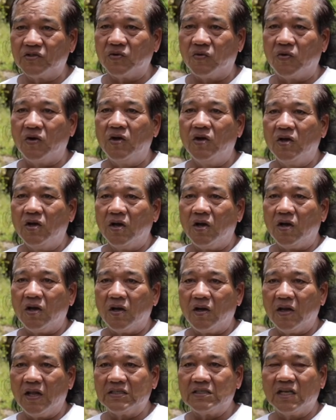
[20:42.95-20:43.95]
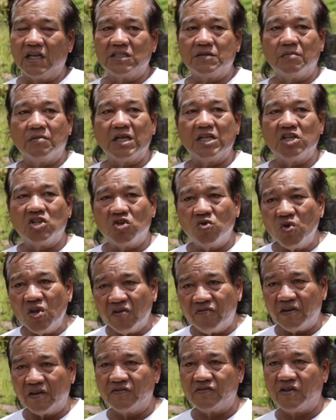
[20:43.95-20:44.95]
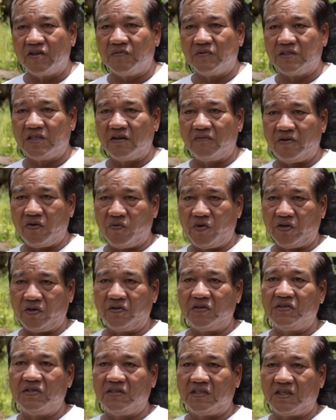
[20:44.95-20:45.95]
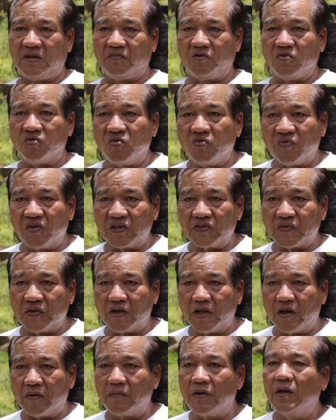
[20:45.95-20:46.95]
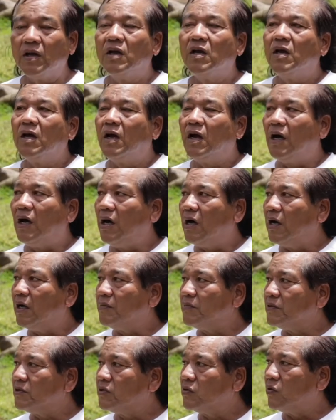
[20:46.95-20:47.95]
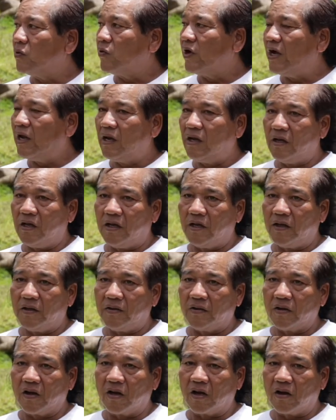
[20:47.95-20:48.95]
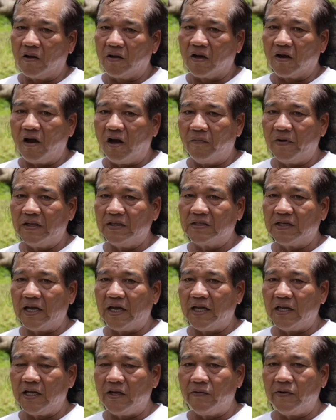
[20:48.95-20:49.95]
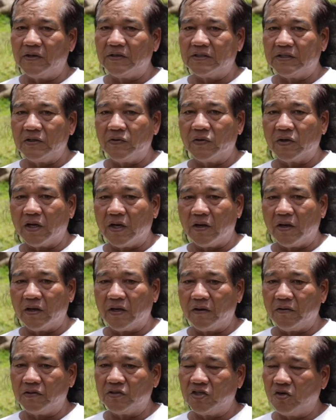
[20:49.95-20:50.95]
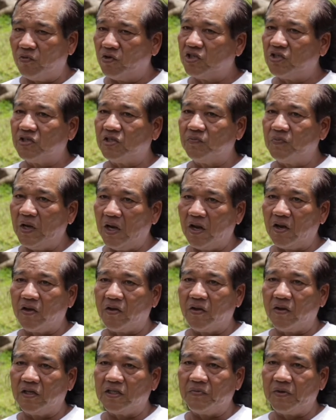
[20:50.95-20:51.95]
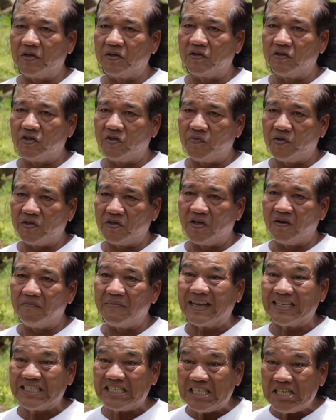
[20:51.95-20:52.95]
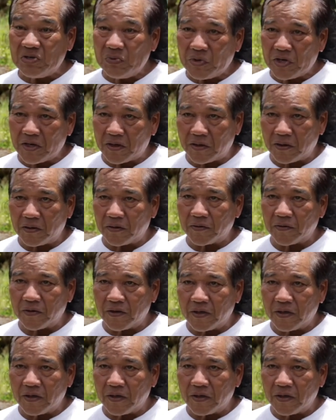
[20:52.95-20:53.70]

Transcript: So uh, less and less people are doing things for themselves. They wait on the system to do things for them. Um, so while uh, the, on the government side, they will say, okay, there is so much million of dollars being distributed in material.